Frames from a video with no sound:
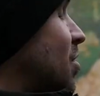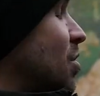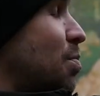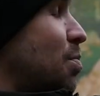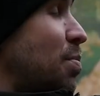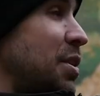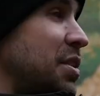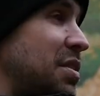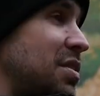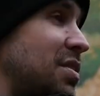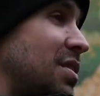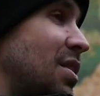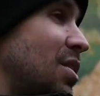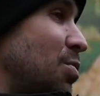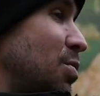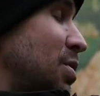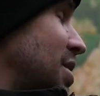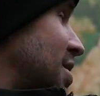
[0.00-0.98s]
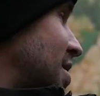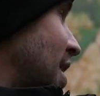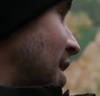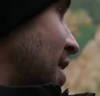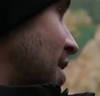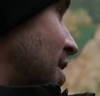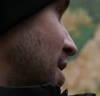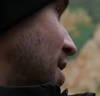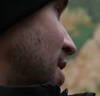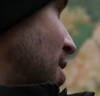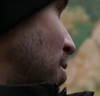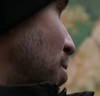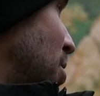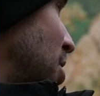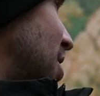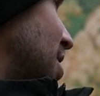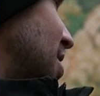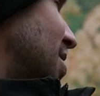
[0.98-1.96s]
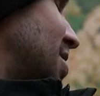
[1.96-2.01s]
a good place to start with the tag,
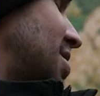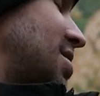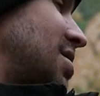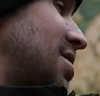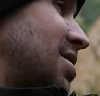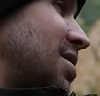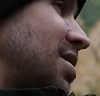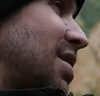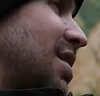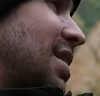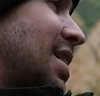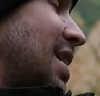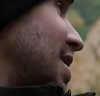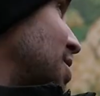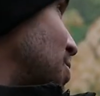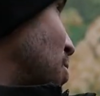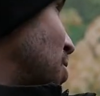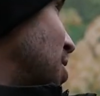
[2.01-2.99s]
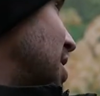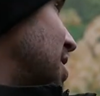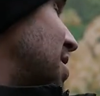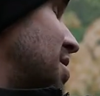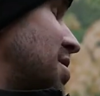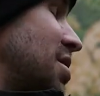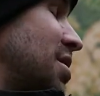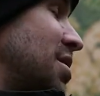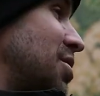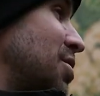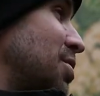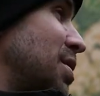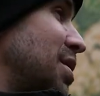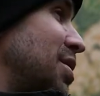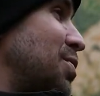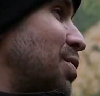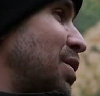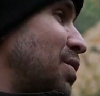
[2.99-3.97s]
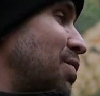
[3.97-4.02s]
because that's what he started
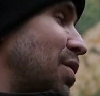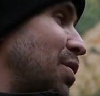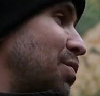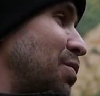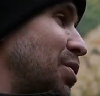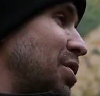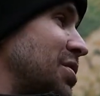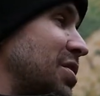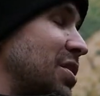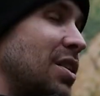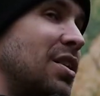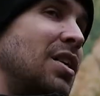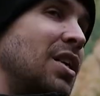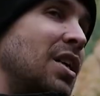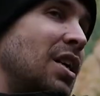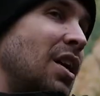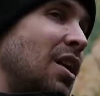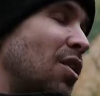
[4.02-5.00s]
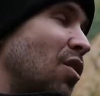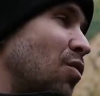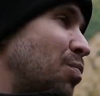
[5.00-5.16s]
doing 25 years ago. A lot